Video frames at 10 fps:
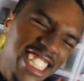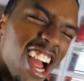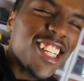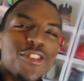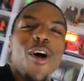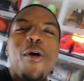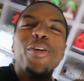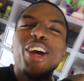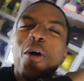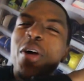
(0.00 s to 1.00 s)
Snipe Squad,
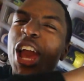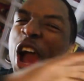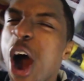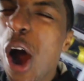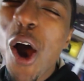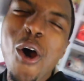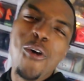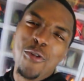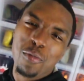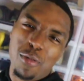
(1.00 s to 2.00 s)
what it going
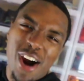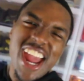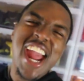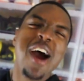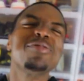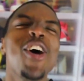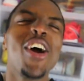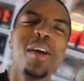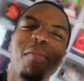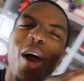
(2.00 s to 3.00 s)
on, boy? I'm
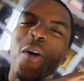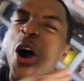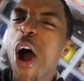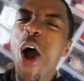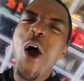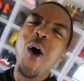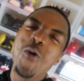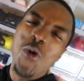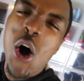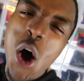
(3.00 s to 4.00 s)
talking about
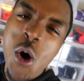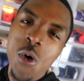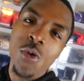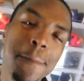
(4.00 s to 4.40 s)
on, on.